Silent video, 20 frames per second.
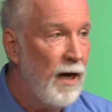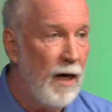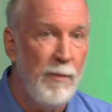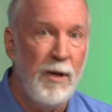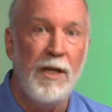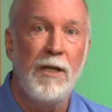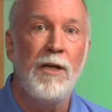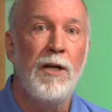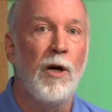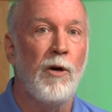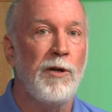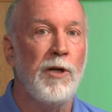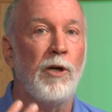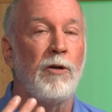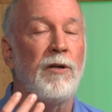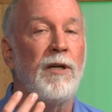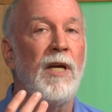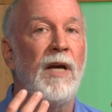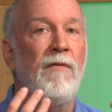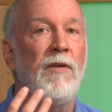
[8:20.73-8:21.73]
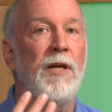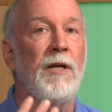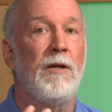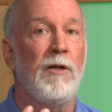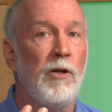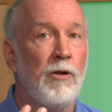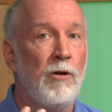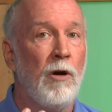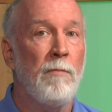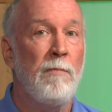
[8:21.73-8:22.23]

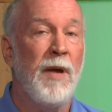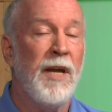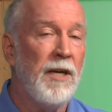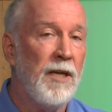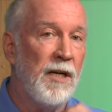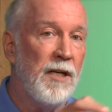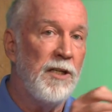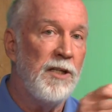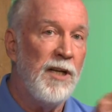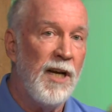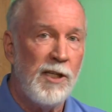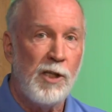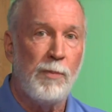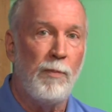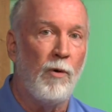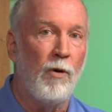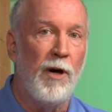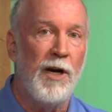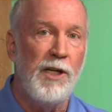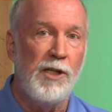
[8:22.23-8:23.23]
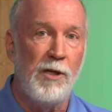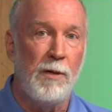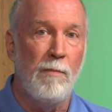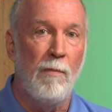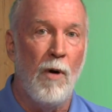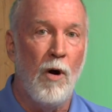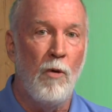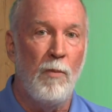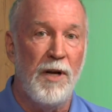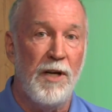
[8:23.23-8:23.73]
You're making a desperation
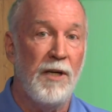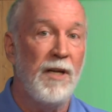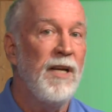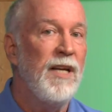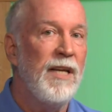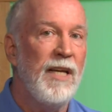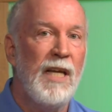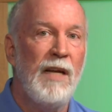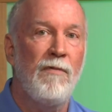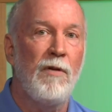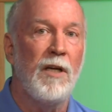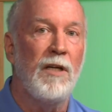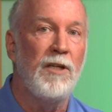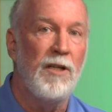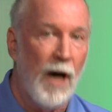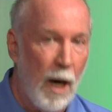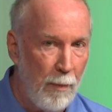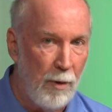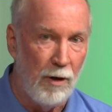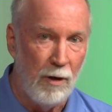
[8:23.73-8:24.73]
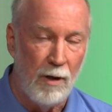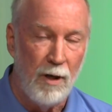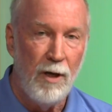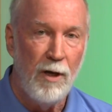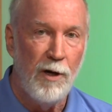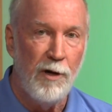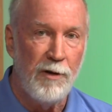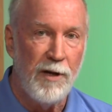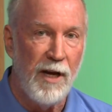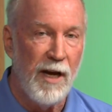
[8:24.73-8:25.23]
moment even double,
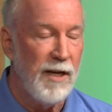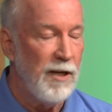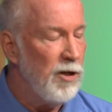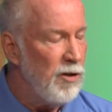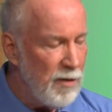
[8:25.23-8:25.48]
okay?